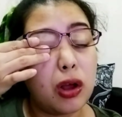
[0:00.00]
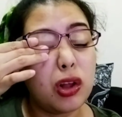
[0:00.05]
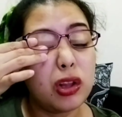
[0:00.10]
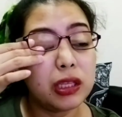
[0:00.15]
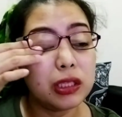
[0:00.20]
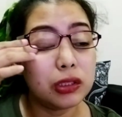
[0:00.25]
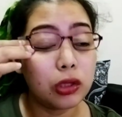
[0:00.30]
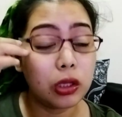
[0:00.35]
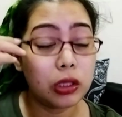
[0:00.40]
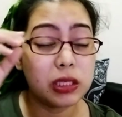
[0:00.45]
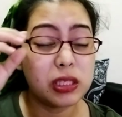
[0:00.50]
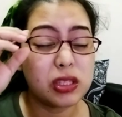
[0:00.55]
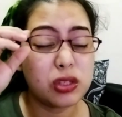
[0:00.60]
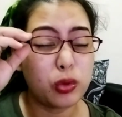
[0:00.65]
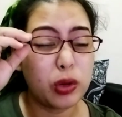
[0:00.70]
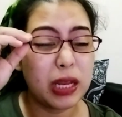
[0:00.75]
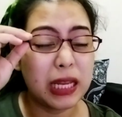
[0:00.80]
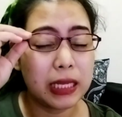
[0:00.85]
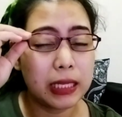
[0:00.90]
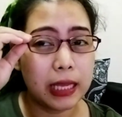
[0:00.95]
all in all,
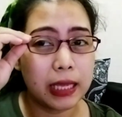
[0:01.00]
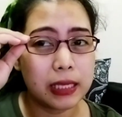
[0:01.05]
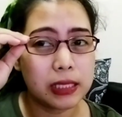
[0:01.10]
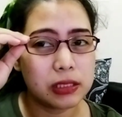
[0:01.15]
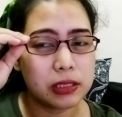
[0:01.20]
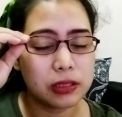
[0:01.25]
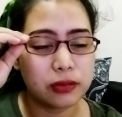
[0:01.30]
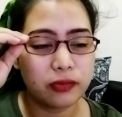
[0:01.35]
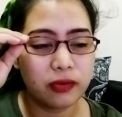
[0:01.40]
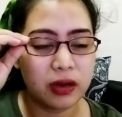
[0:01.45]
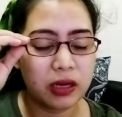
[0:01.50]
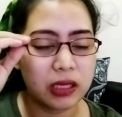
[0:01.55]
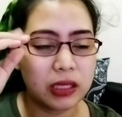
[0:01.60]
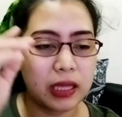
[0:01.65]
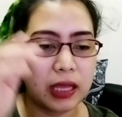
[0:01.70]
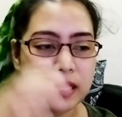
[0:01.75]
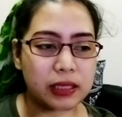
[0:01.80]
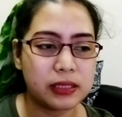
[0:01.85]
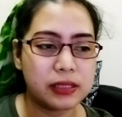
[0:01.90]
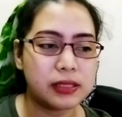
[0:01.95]
it's really nice. It's very
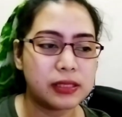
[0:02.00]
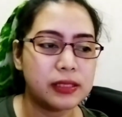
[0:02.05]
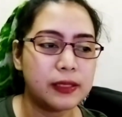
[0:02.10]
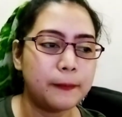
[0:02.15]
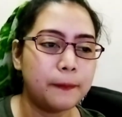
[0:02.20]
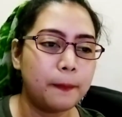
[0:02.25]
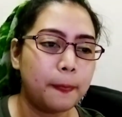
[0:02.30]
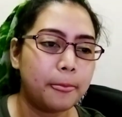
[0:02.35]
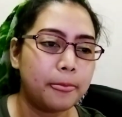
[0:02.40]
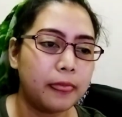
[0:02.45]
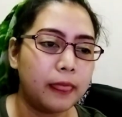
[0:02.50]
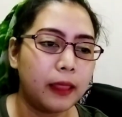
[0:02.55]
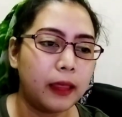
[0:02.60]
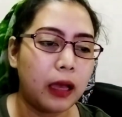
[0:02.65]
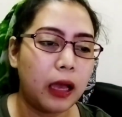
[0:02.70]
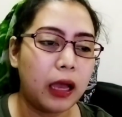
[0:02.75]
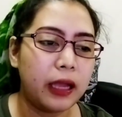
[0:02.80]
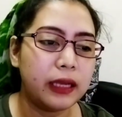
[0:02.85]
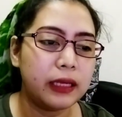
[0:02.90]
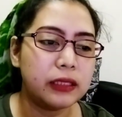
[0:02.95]
nice.
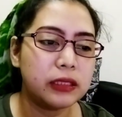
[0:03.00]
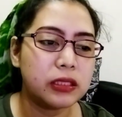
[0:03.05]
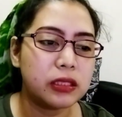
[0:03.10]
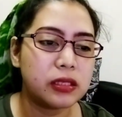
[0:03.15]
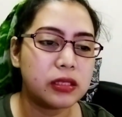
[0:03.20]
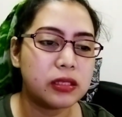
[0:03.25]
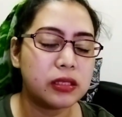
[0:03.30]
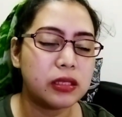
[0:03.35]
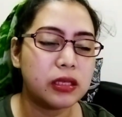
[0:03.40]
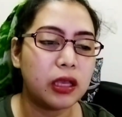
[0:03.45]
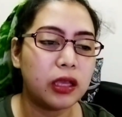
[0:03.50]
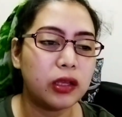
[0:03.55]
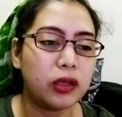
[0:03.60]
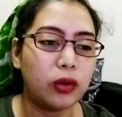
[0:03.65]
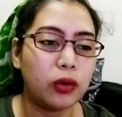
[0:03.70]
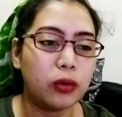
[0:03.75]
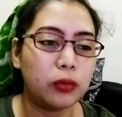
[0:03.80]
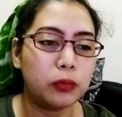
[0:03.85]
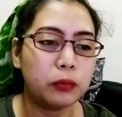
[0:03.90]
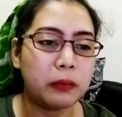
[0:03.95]
I just,
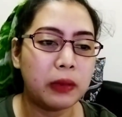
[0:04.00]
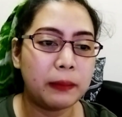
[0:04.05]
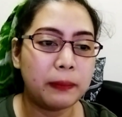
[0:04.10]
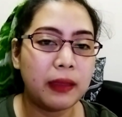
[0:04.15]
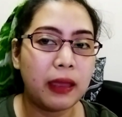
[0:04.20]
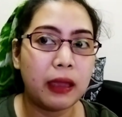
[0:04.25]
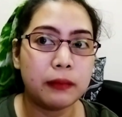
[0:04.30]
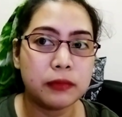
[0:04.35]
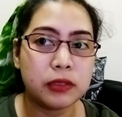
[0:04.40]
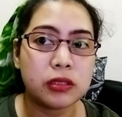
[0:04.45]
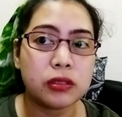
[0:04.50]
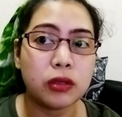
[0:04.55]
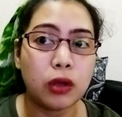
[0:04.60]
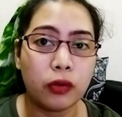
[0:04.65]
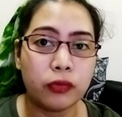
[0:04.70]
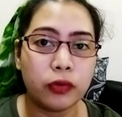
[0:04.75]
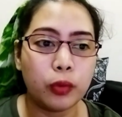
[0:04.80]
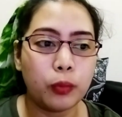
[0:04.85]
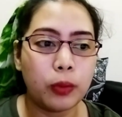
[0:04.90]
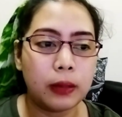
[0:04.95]
you know, maybe I'm just
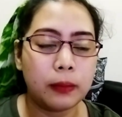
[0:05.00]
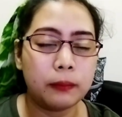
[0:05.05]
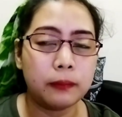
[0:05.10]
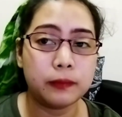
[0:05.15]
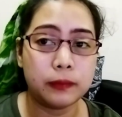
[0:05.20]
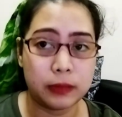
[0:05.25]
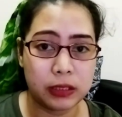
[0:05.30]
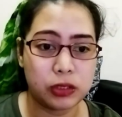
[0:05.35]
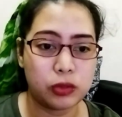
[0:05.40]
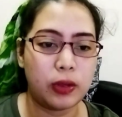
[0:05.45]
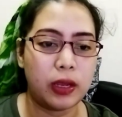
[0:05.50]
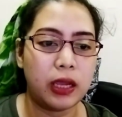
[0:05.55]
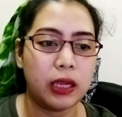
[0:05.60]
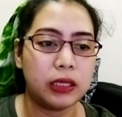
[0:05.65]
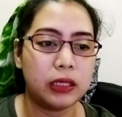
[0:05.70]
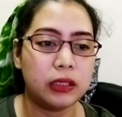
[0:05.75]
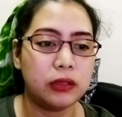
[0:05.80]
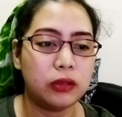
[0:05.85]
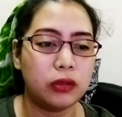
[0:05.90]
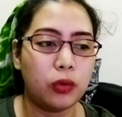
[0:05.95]
overwhelmed. That's
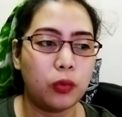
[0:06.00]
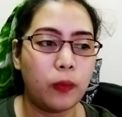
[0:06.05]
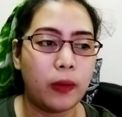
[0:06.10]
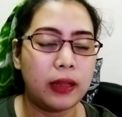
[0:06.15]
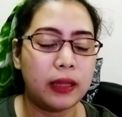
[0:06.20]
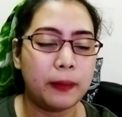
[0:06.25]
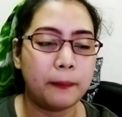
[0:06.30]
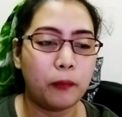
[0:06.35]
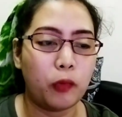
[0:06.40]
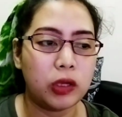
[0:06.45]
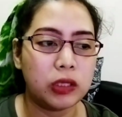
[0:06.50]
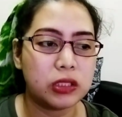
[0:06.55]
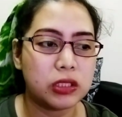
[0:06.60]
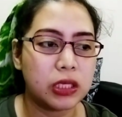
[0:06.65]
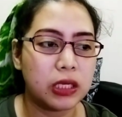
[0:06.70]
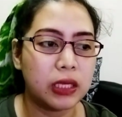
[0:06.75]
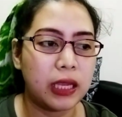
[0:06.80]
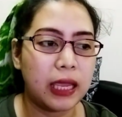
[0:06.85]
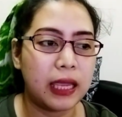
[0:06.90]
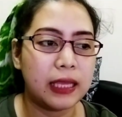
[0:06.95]
why, you know, while I'm
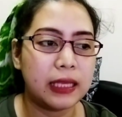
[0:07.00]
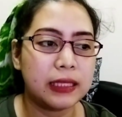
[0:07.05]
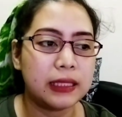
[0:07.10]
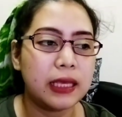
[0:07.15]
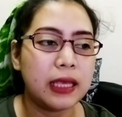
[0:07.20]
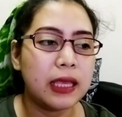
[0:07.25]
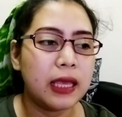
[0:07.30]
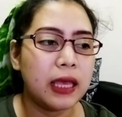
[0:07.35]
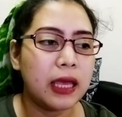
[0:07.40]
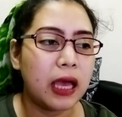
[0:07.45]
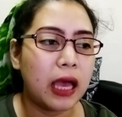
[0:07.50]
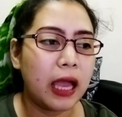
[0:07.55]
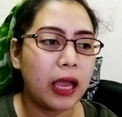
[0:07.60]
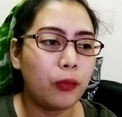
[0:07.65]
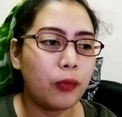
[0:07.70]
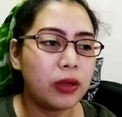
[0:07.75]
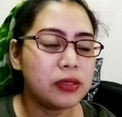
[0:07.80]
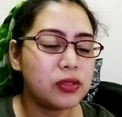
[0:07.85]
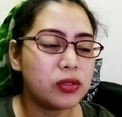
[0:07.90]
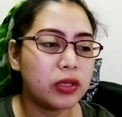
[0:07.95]
watching. And
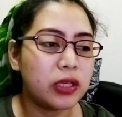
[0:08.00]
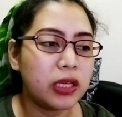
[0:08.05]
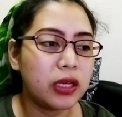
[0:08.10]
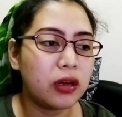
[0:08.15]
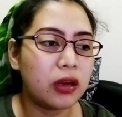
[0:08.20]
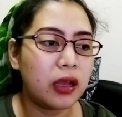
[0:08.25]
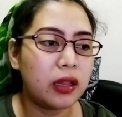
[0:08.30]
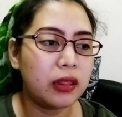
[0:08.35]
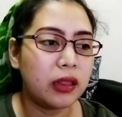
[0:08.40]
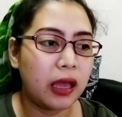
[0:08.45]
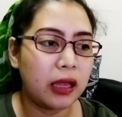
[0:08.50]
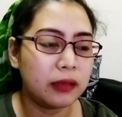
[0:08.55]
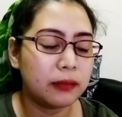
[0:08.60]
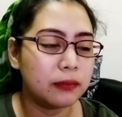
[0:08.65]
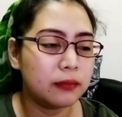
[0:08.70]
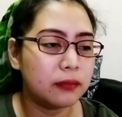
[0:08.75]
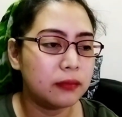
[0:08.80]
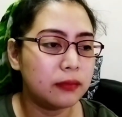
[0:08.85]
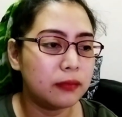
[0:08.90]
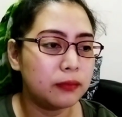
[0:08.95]
I want to hear a lot